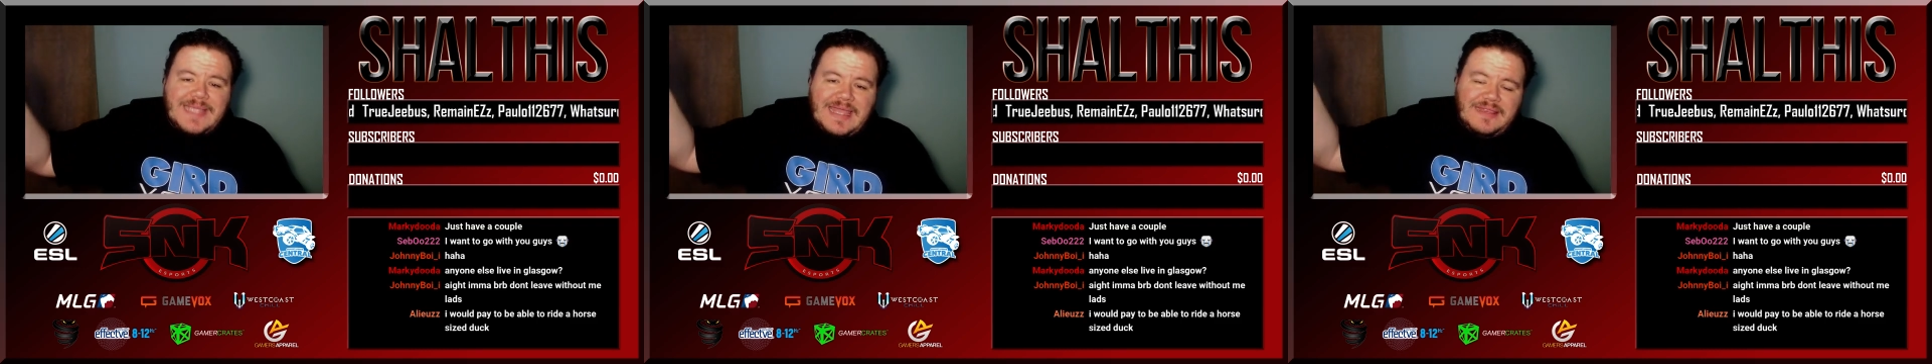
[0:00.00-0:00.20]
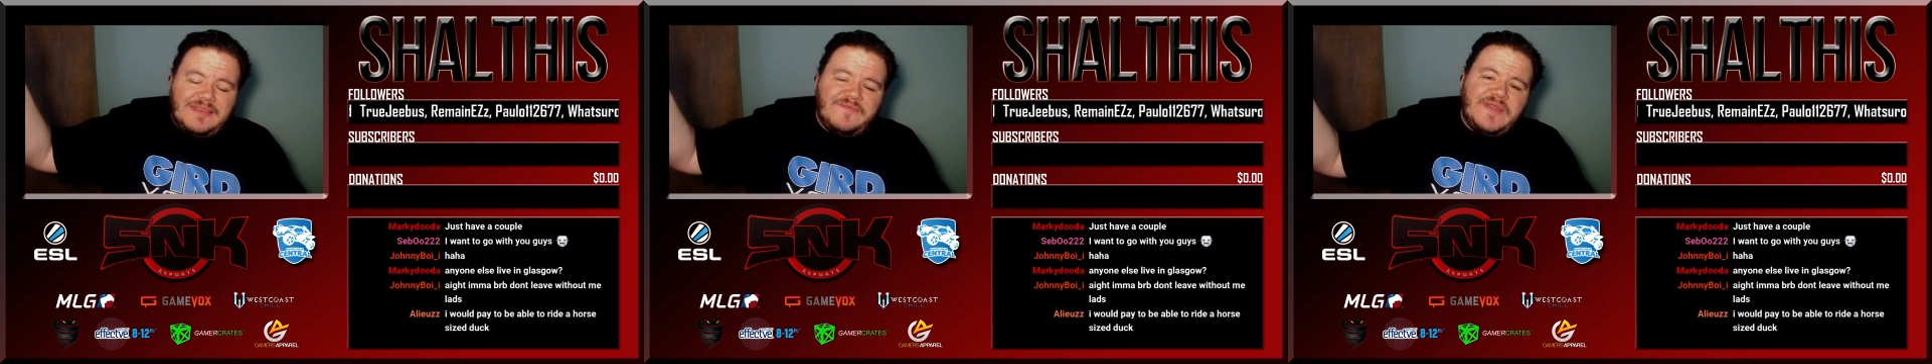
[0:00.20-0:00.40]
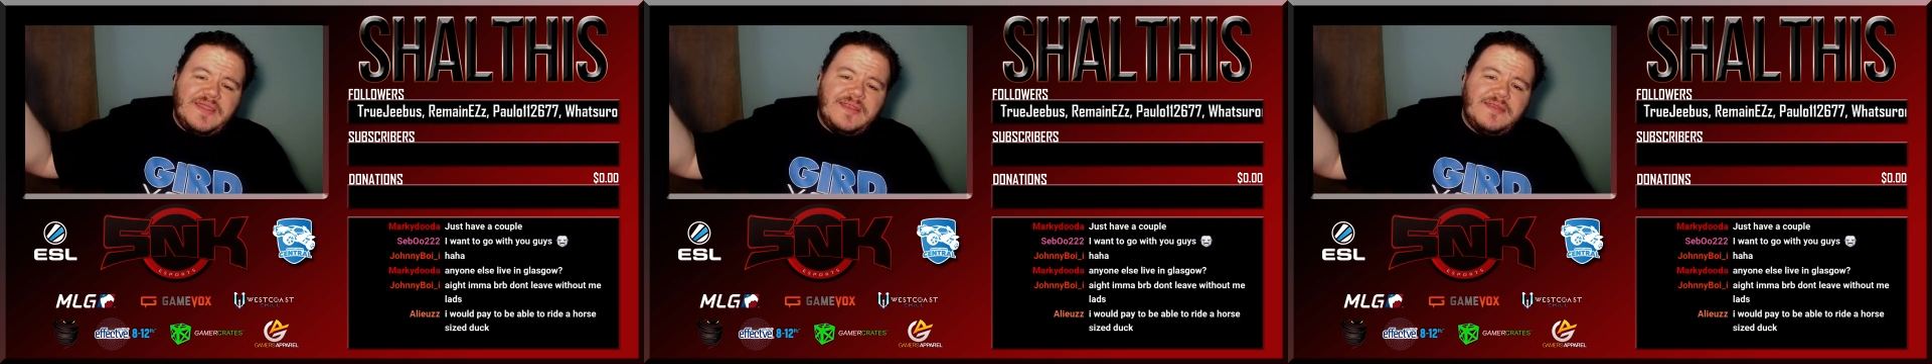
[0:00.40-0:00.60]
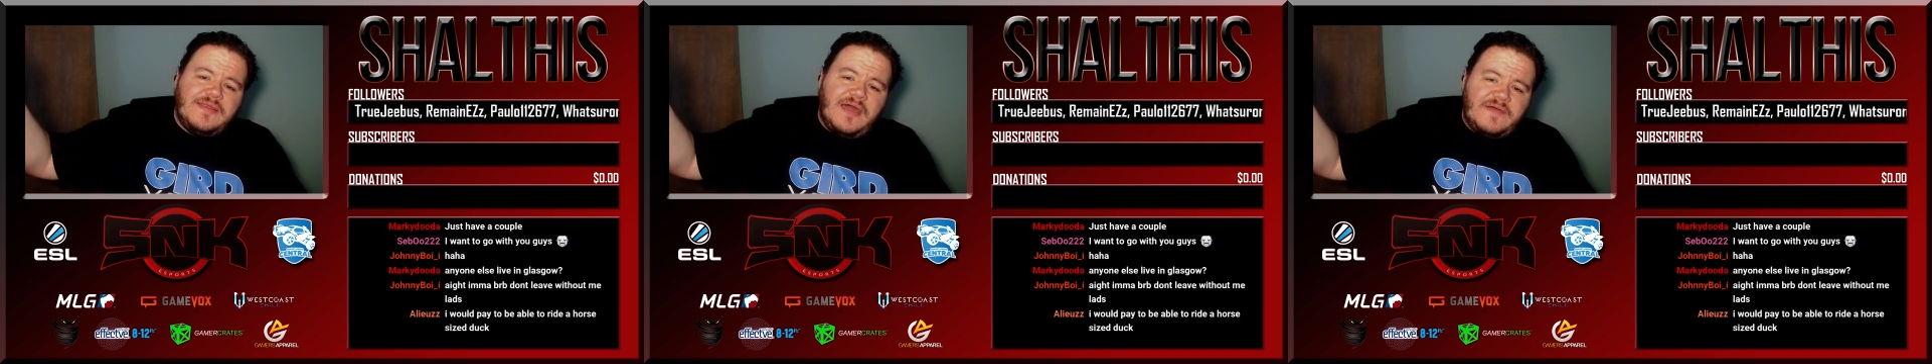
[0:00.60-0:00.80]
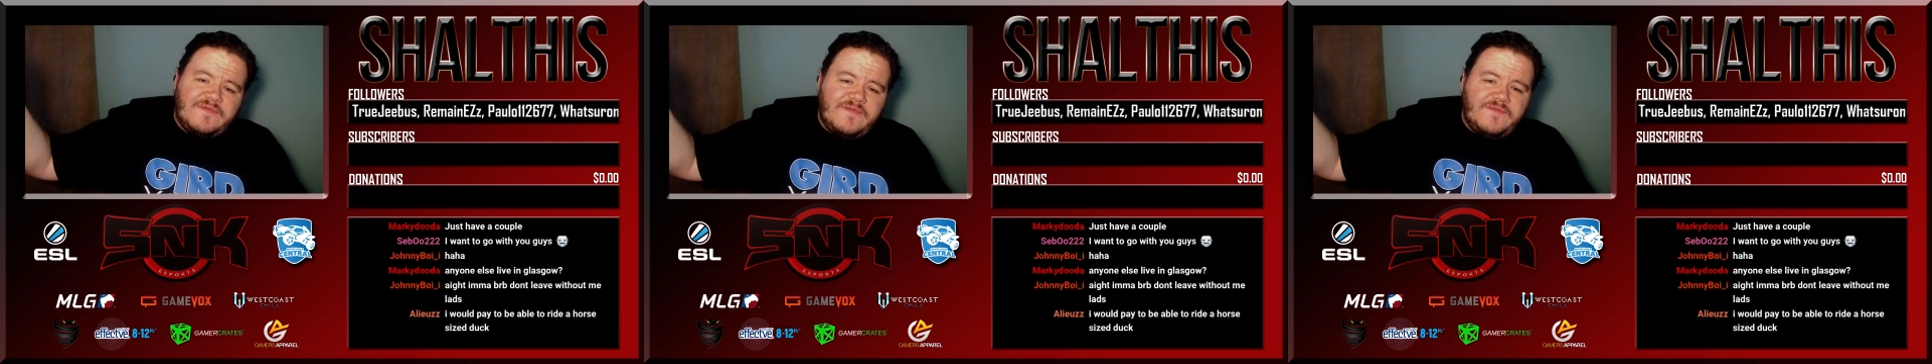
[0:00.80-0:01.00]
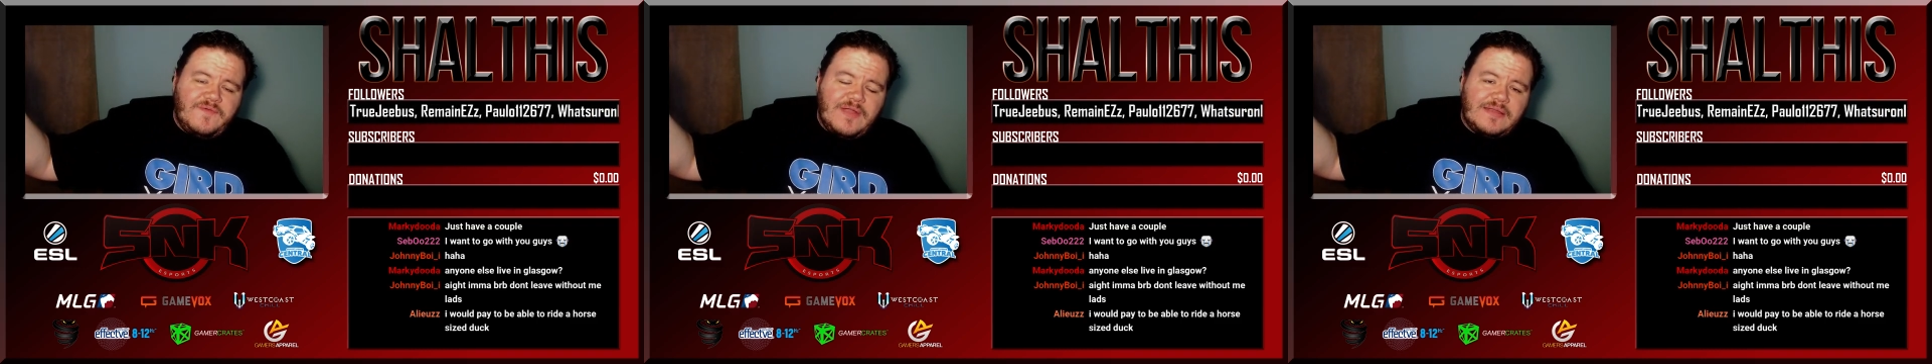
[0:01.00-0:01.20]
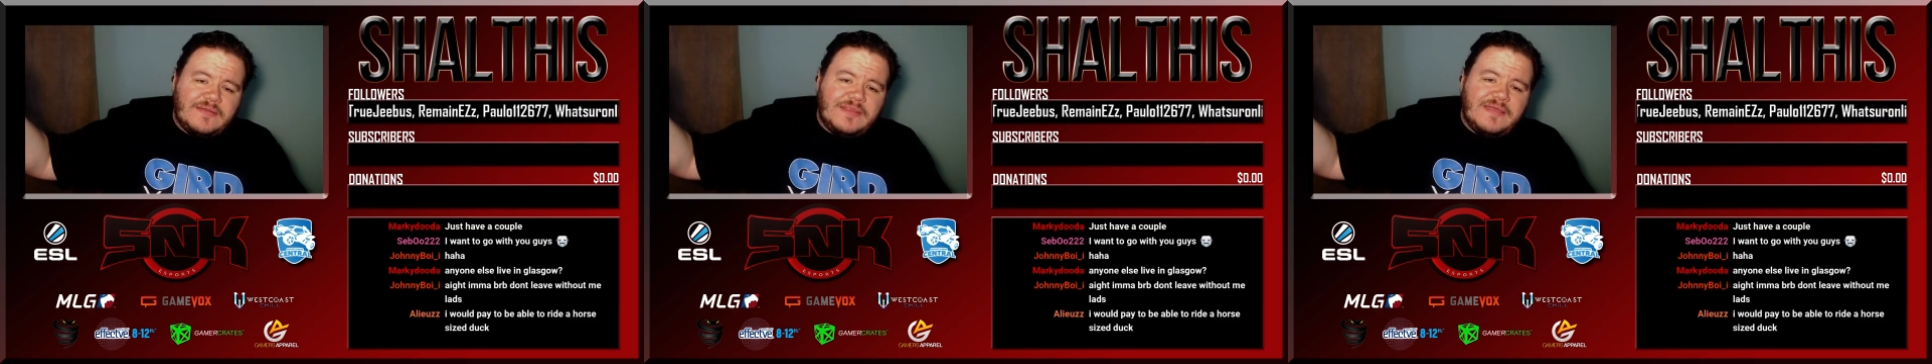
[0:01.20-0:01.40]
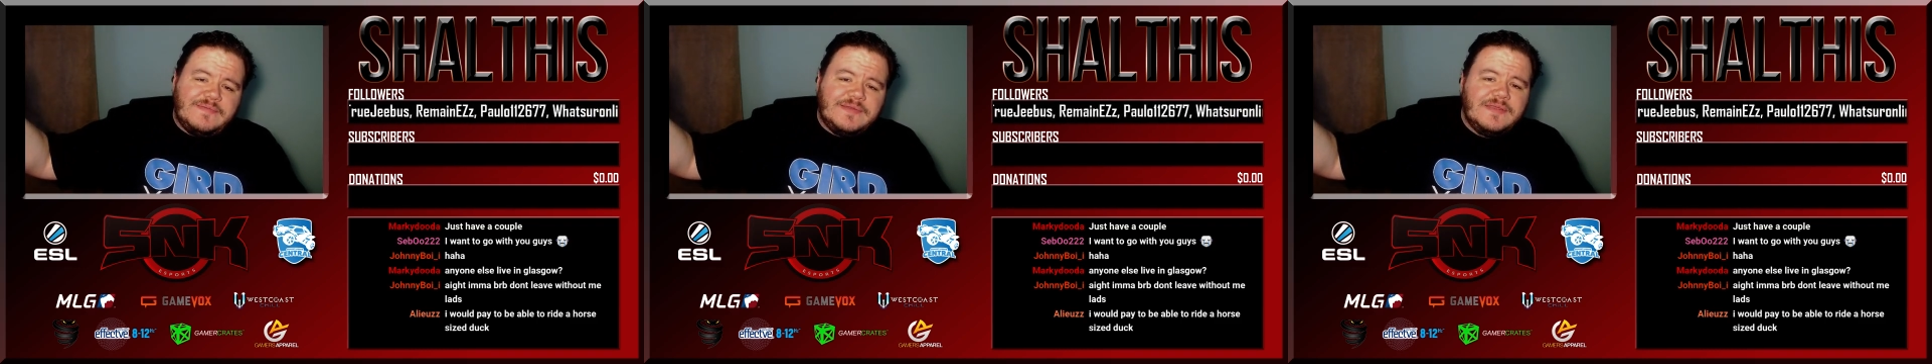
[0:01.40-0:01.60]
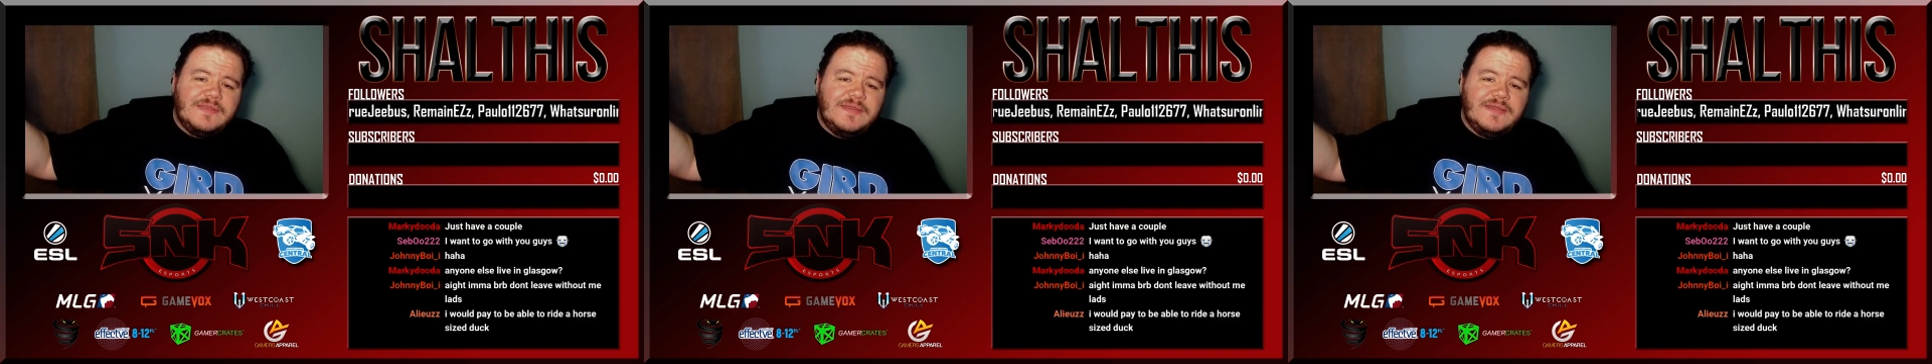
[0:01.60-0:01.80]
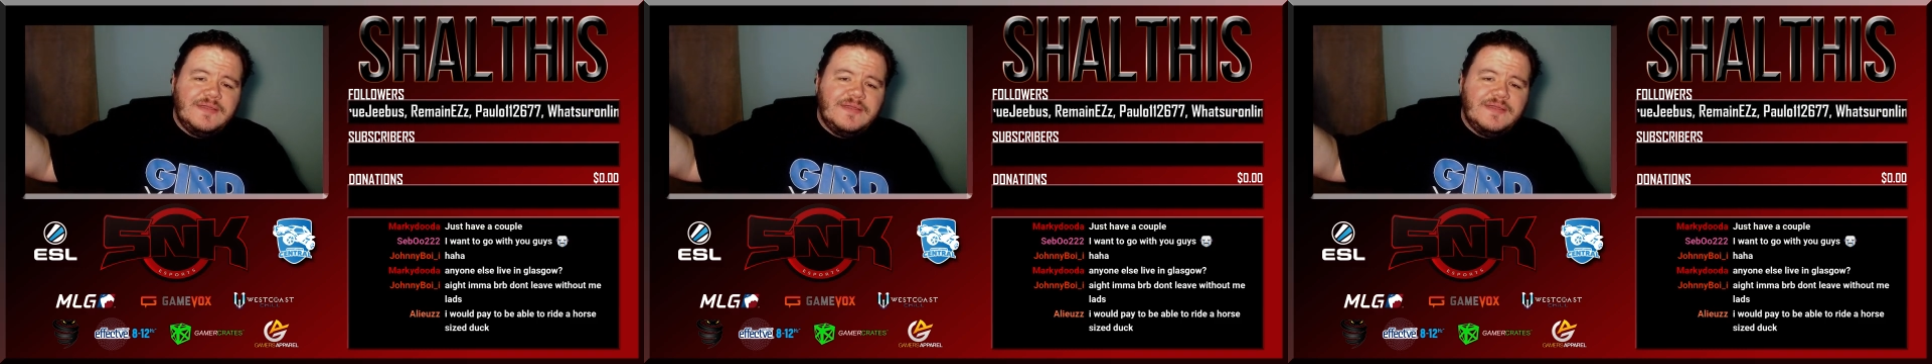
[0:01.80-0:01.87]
elevated off of ground level,